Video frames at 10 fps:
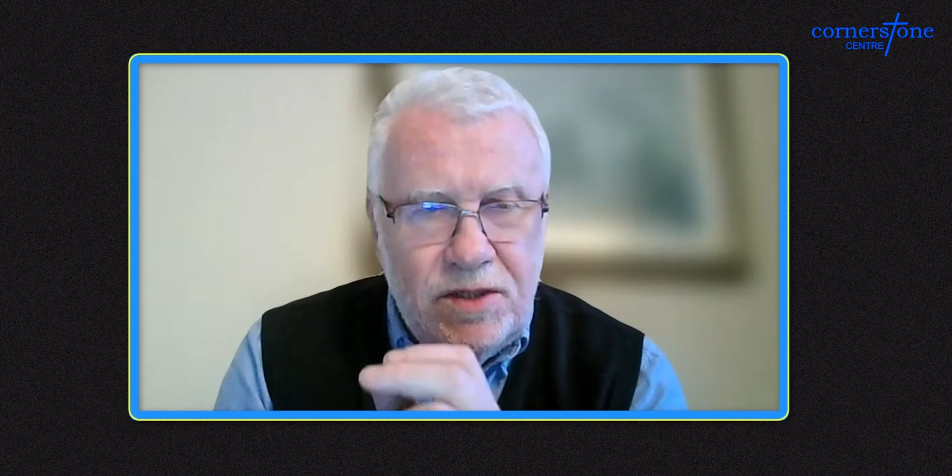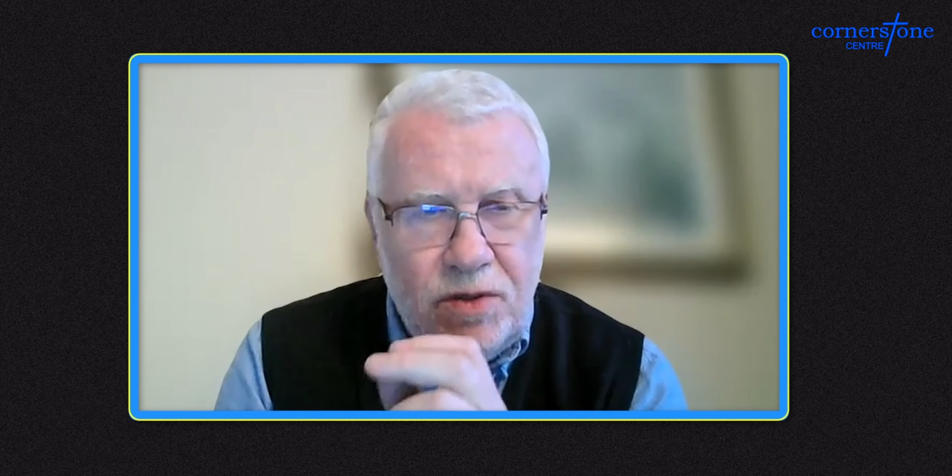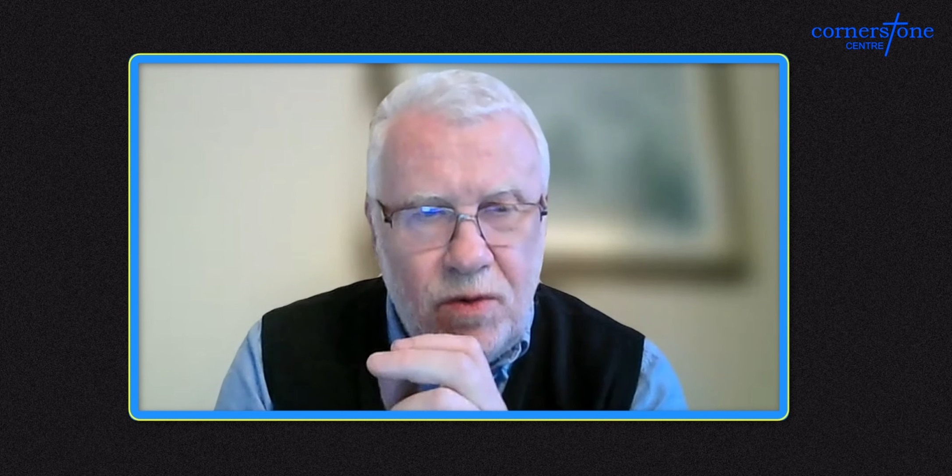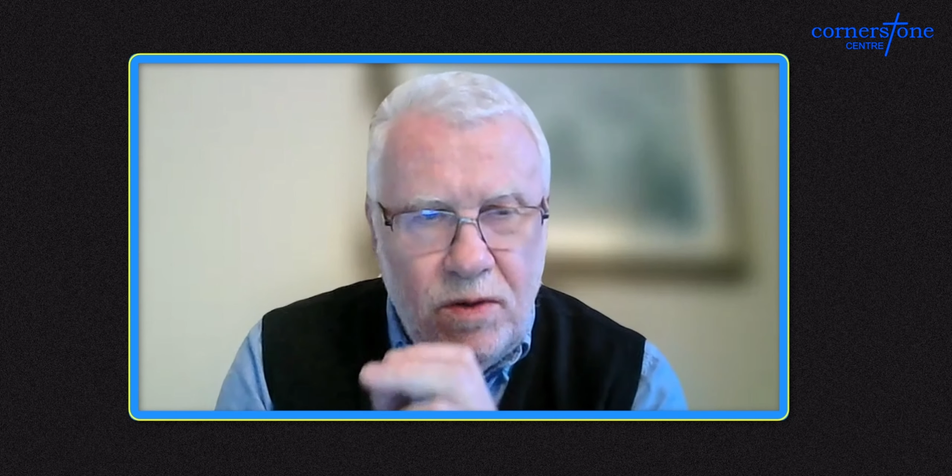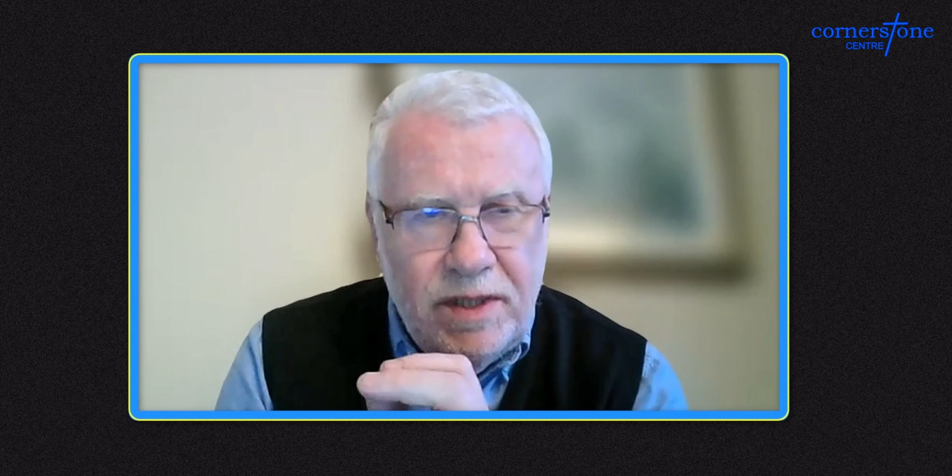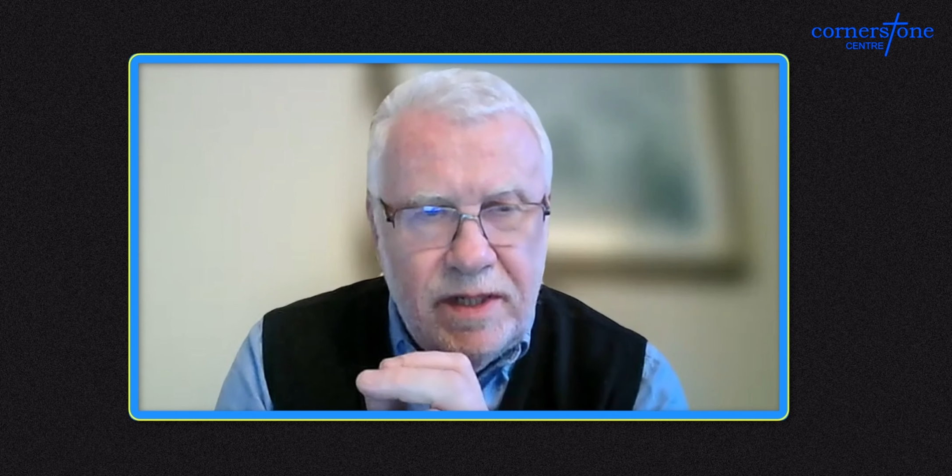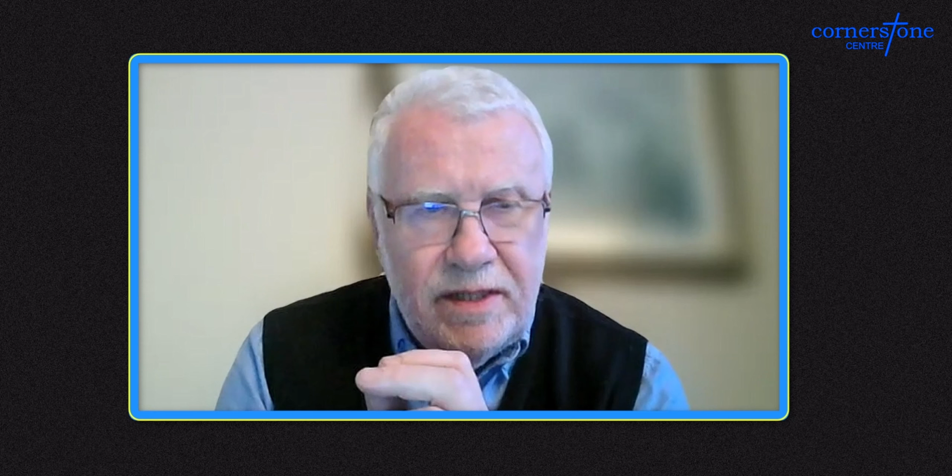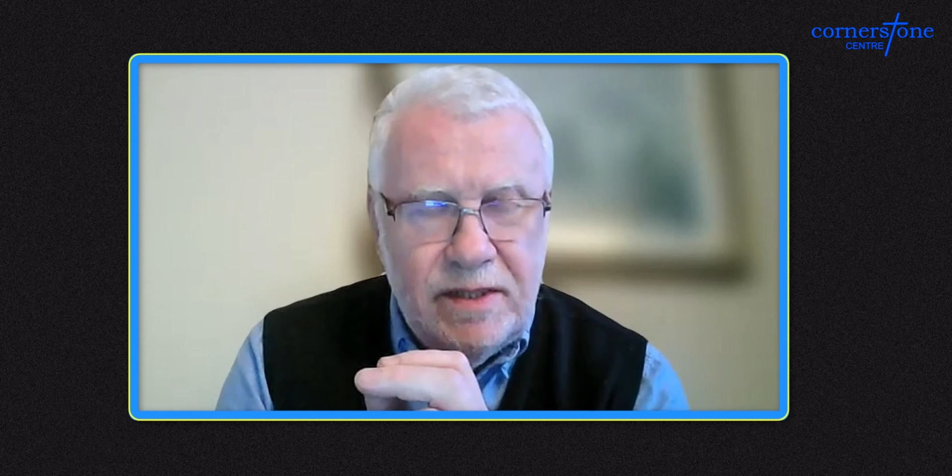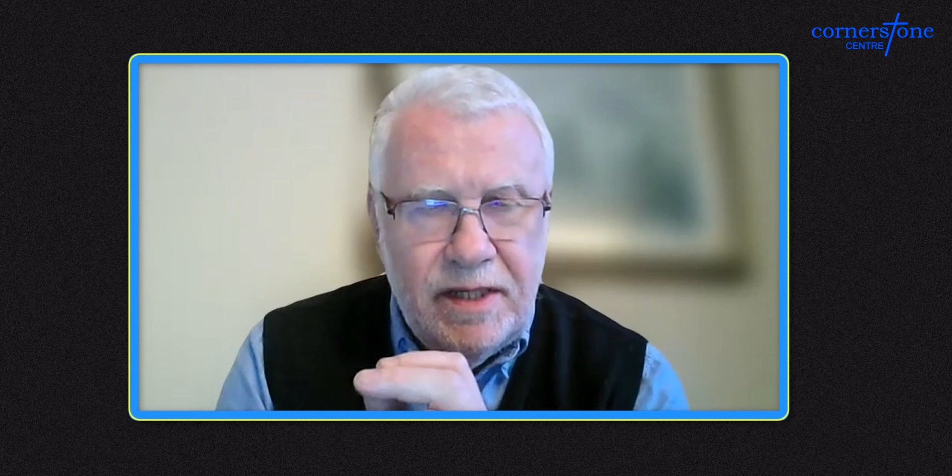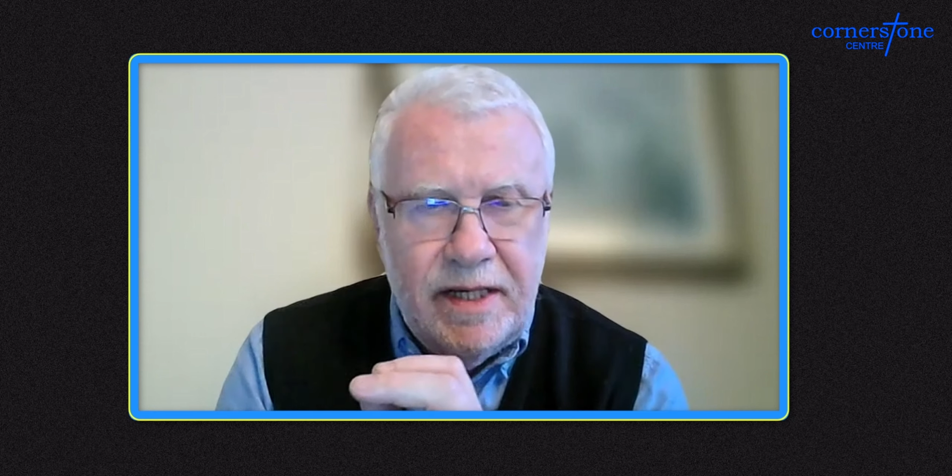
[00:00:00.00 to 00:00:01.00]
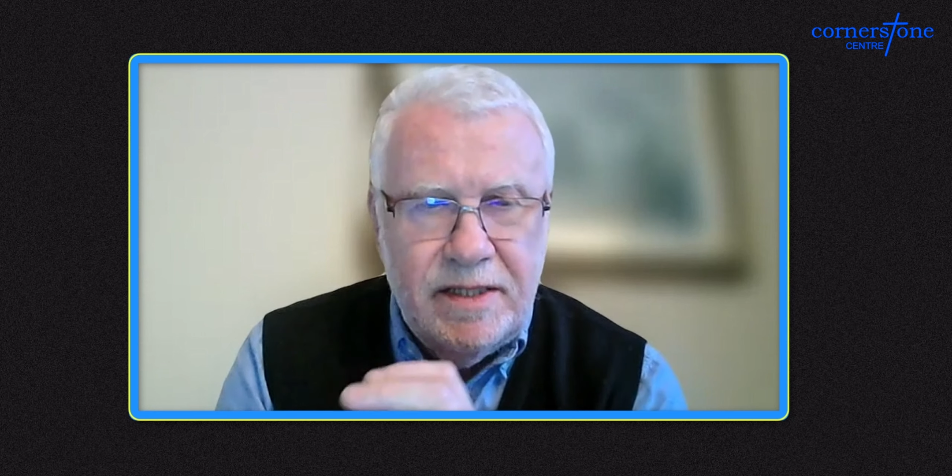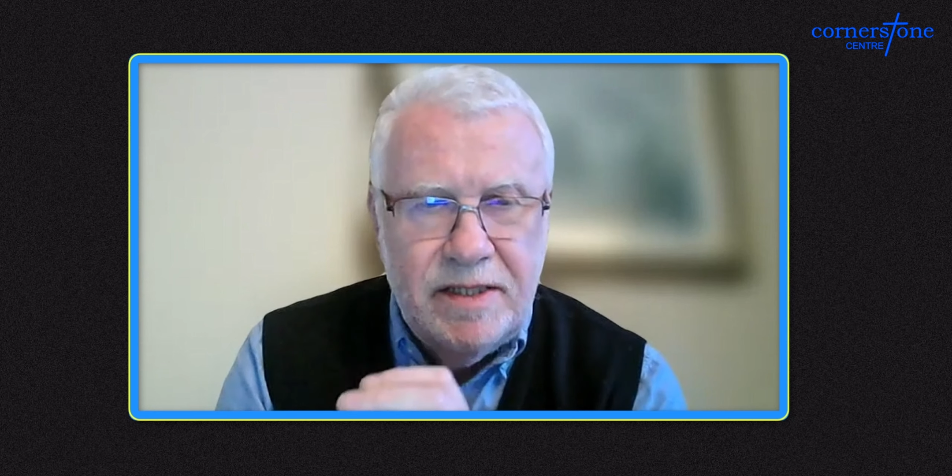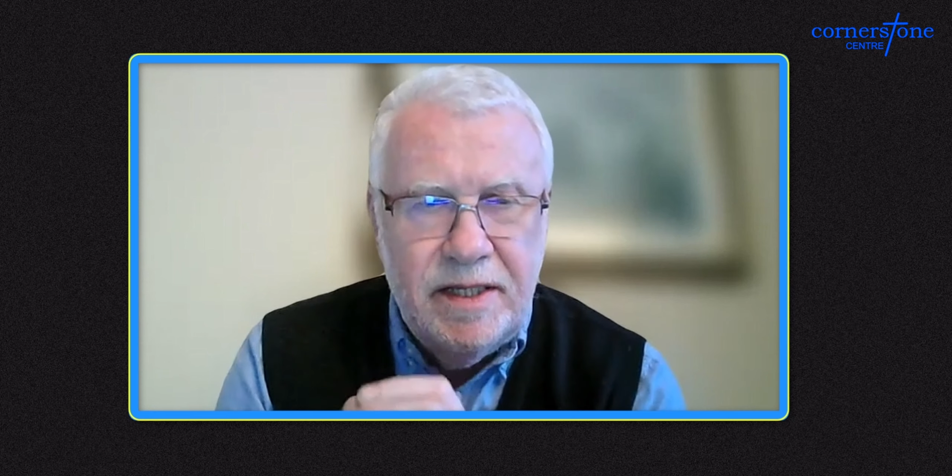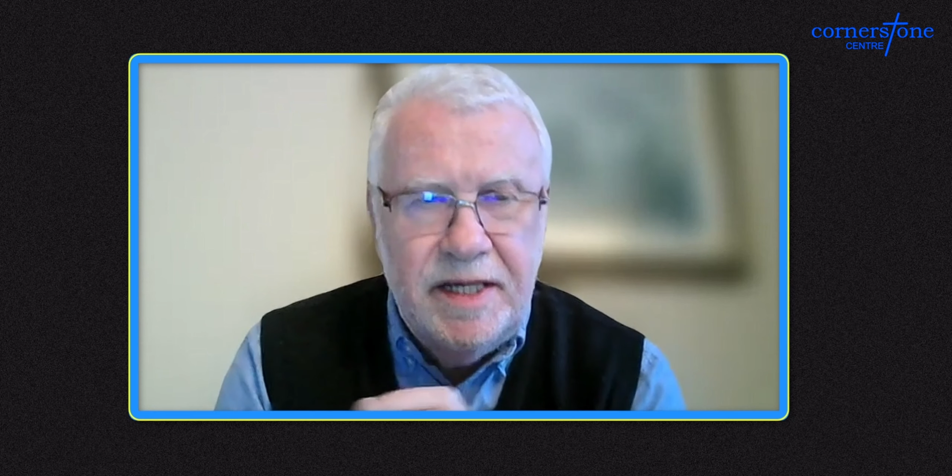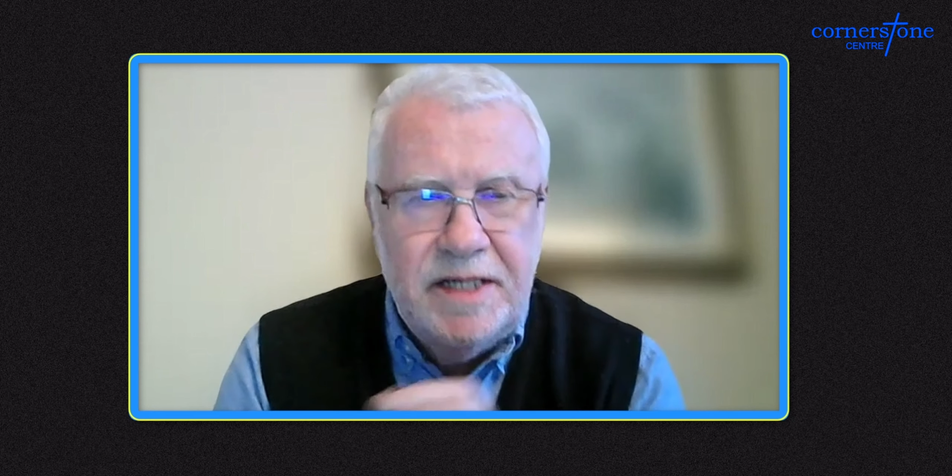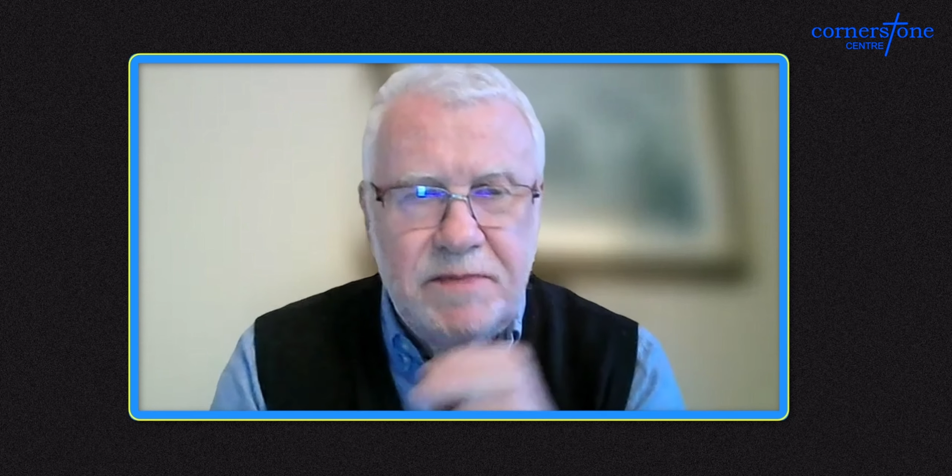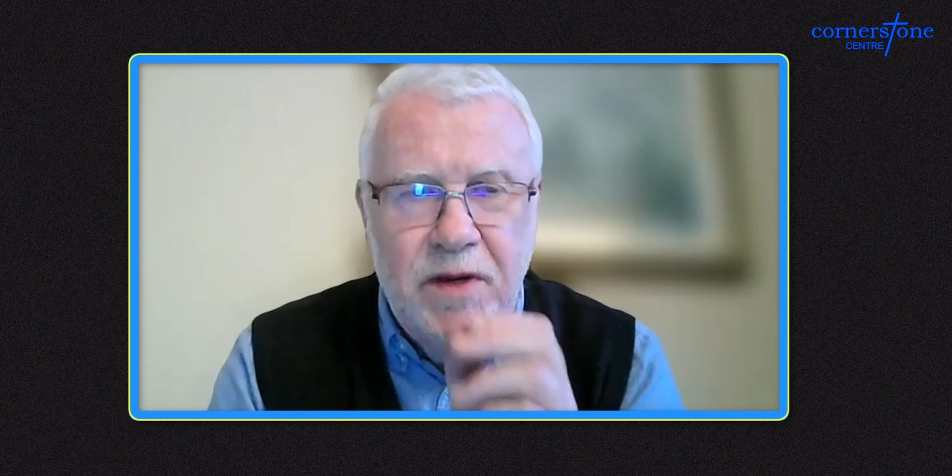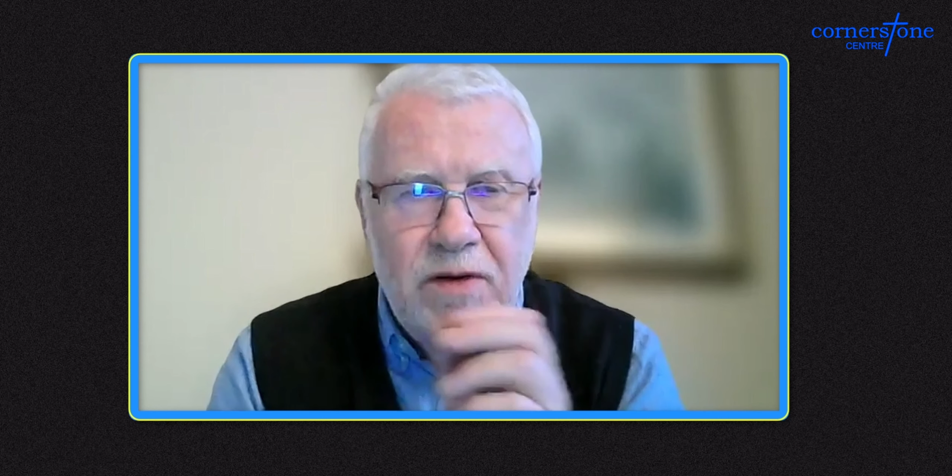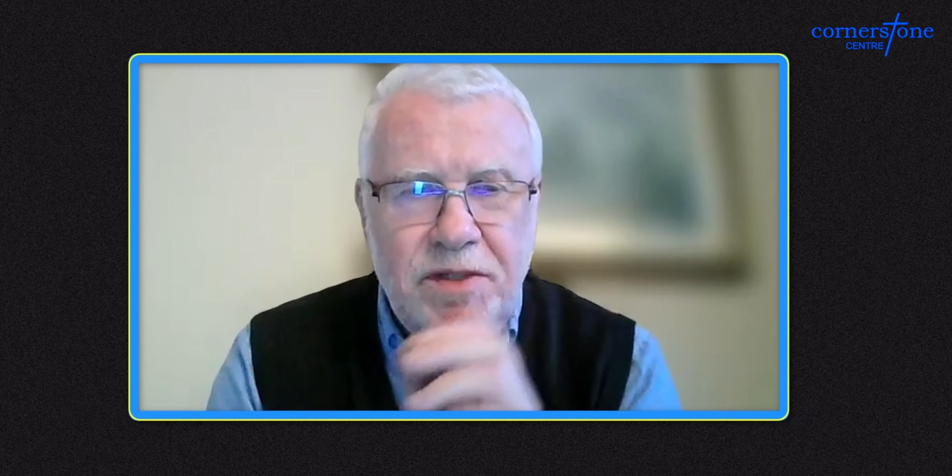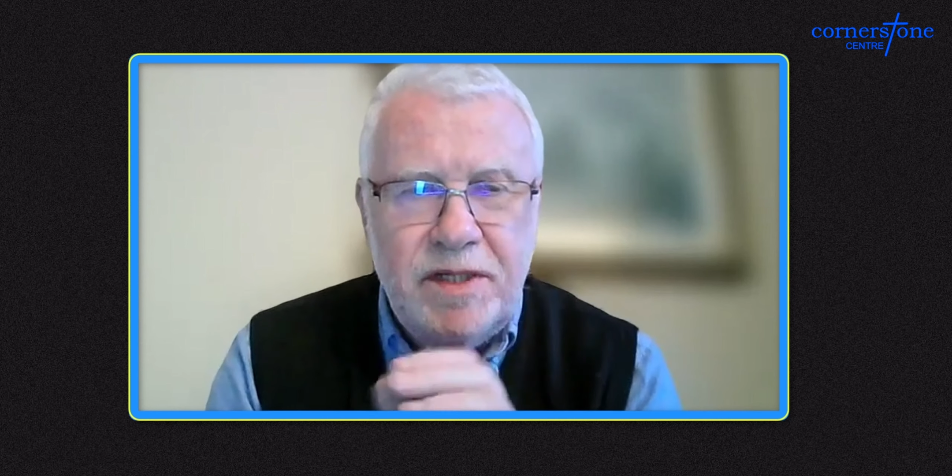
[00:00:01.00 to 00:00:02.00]
taught us this. His
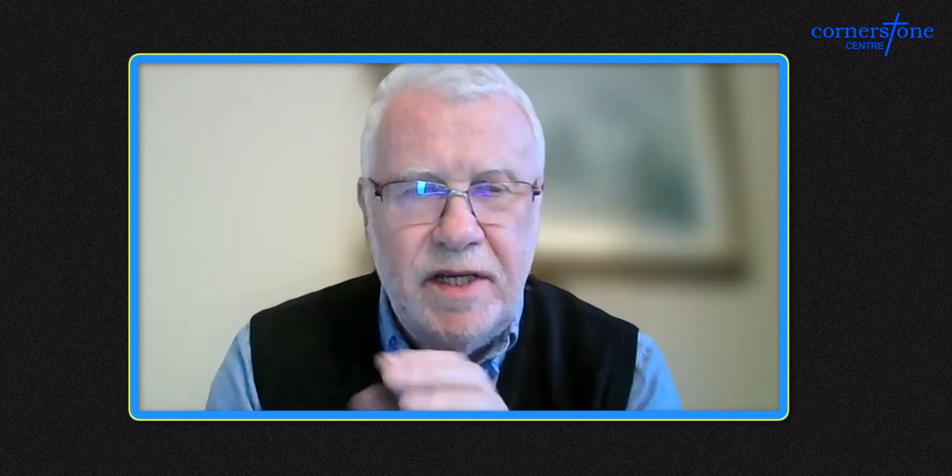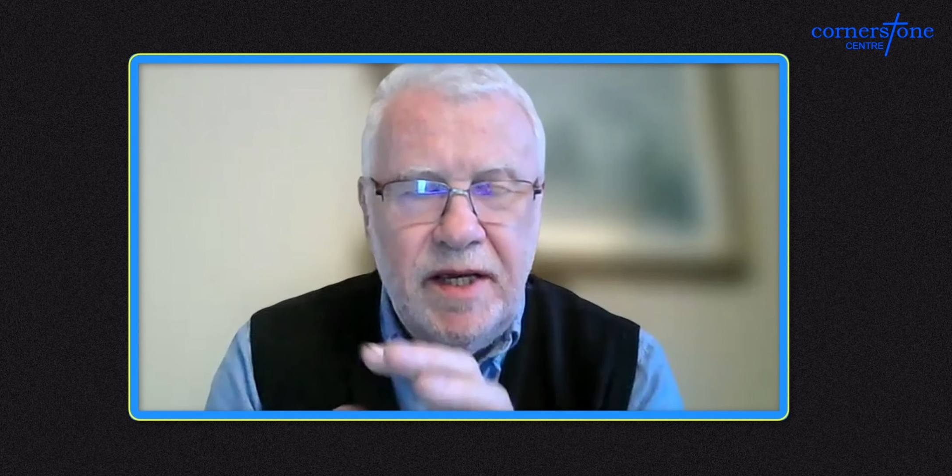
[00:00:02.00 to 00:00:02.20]
most,